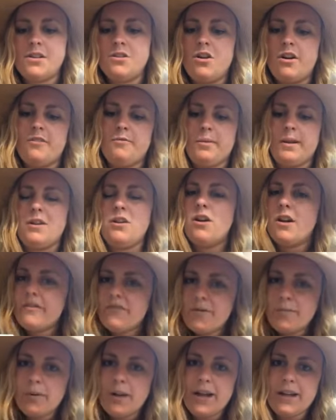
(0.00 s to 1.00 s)
Not
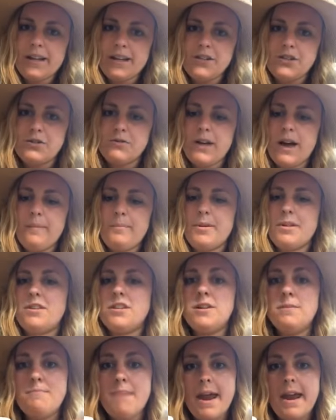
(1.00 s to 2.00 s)
every plant can do that,
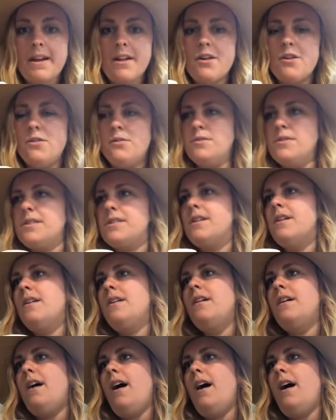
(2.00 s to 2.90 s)
but tomatoes,